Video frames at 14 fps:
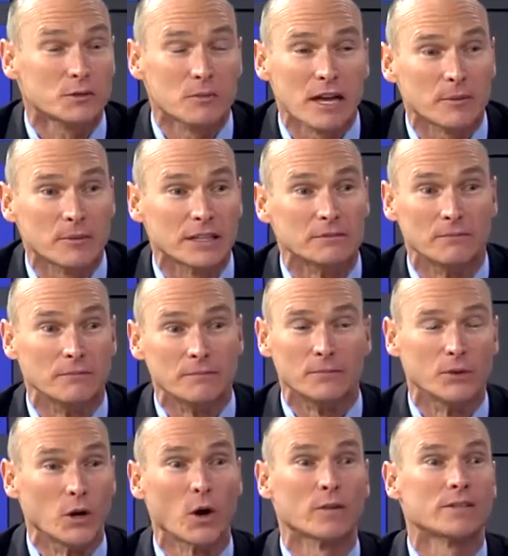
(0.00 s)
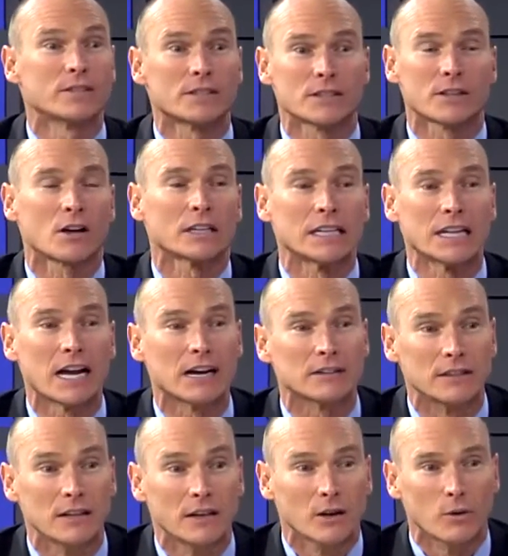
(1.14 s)
to make me nervous as all get out.
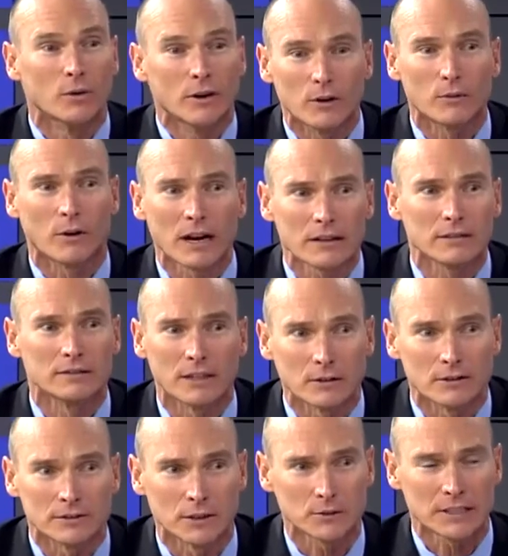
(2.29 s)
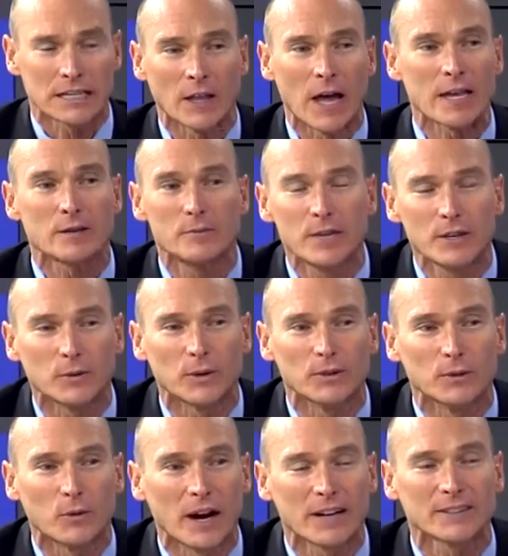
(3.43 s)
Why don't they like me?
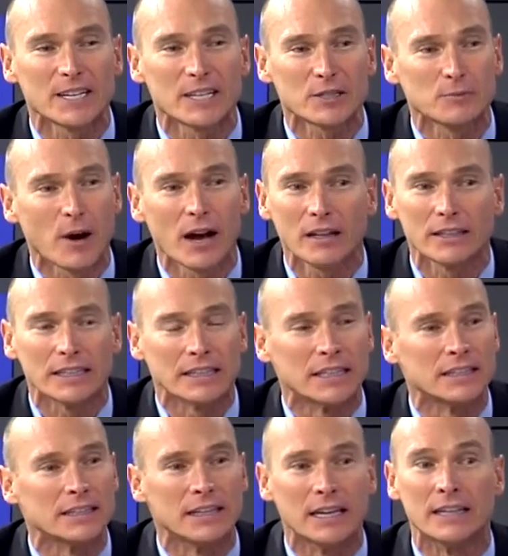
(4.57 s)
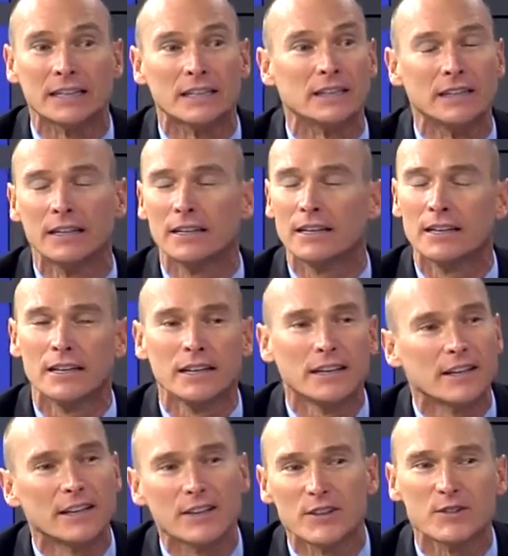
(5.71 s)
Why aren't they smiling? And
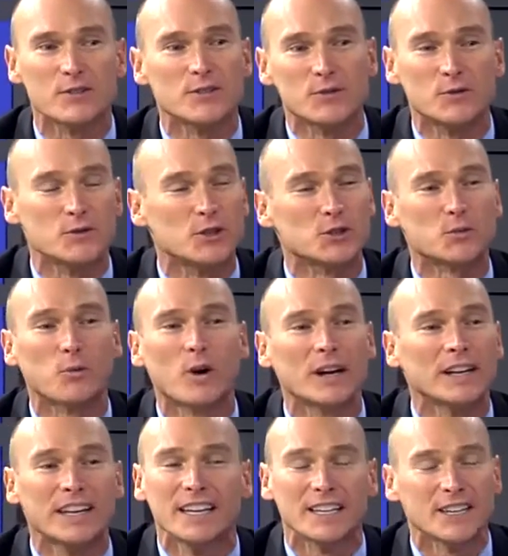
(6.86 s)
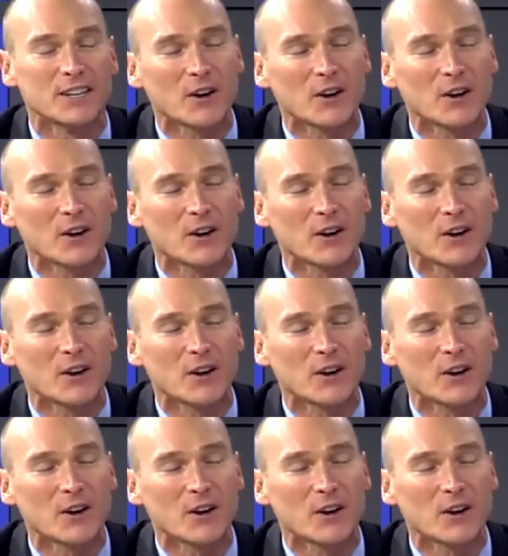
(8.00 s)
just one, you